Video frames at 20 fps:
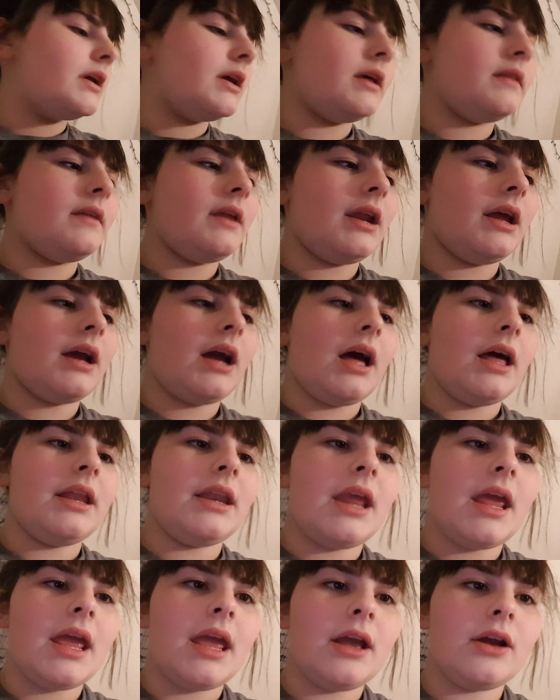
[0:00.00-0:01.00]
And then I got
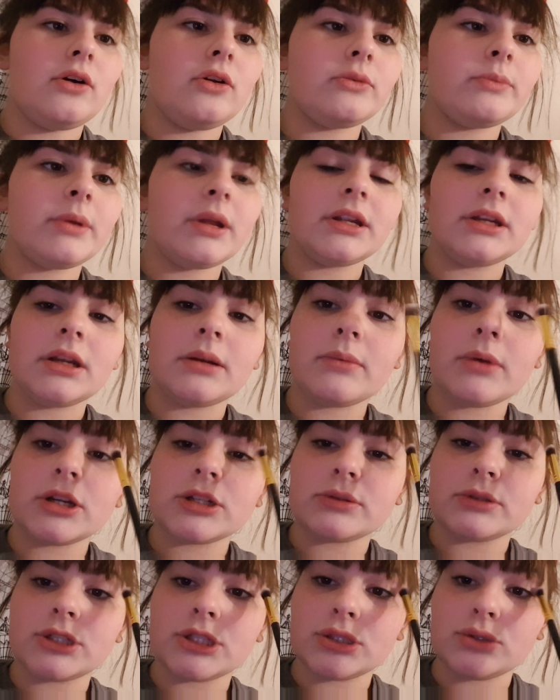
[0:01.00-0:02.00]
an angled blending
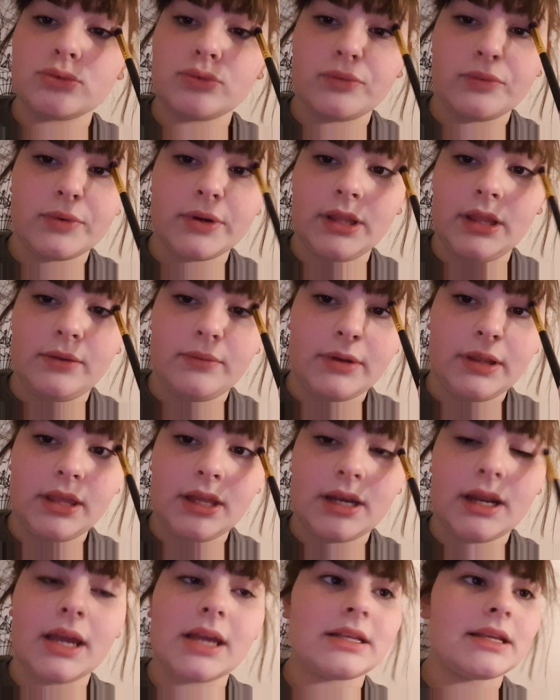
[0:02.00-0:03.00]
brush, which is really, really
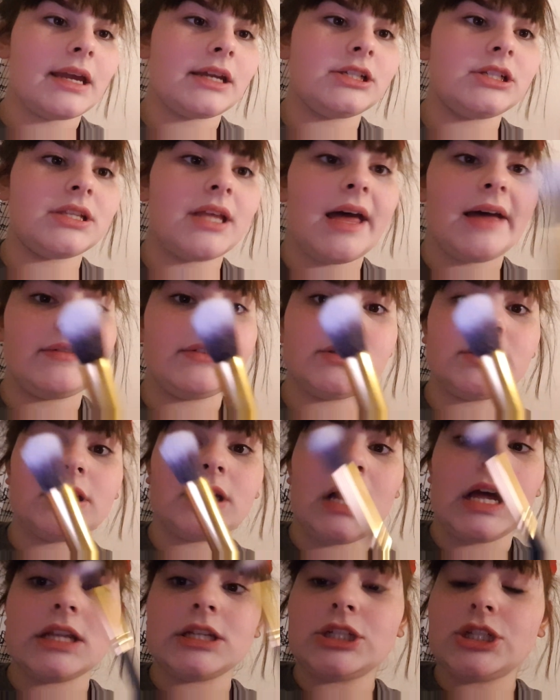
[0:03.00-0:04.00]
nice. I just haven't
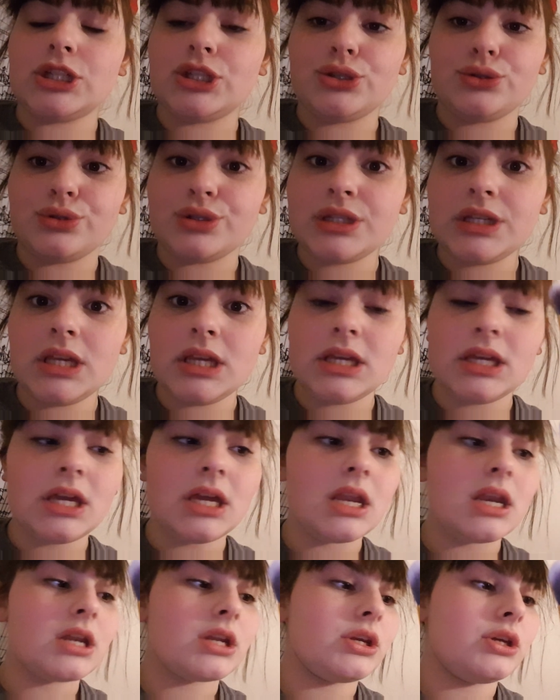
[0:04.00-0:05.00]
gotten to using it
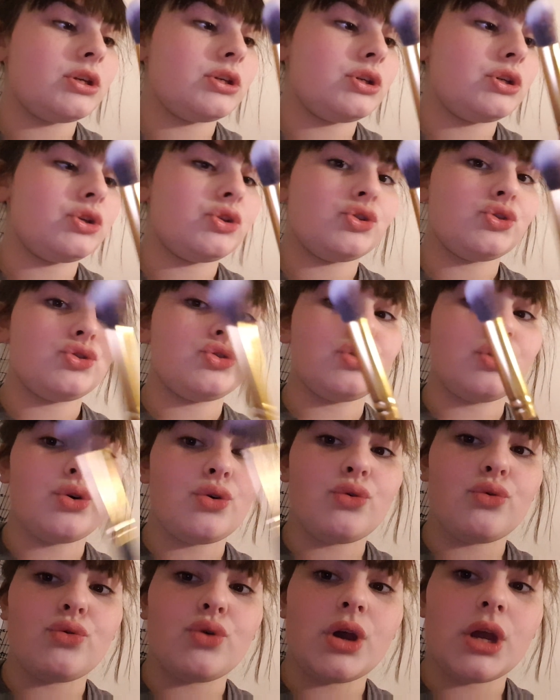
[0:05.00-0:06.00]
yet.
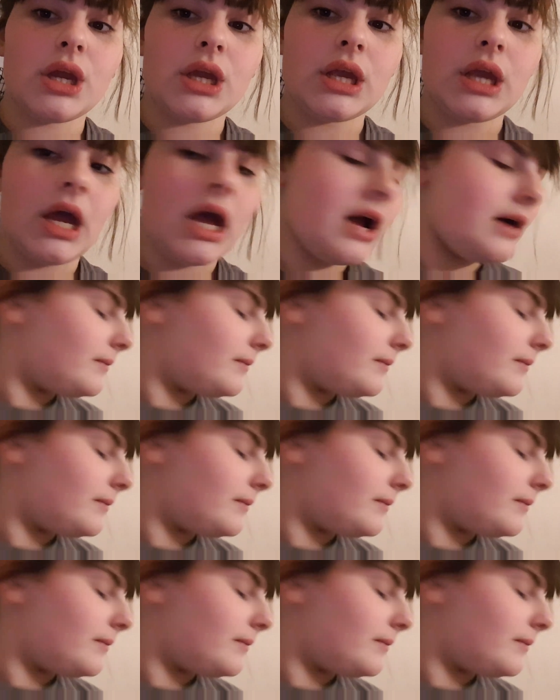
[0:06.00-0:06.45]
So yeah.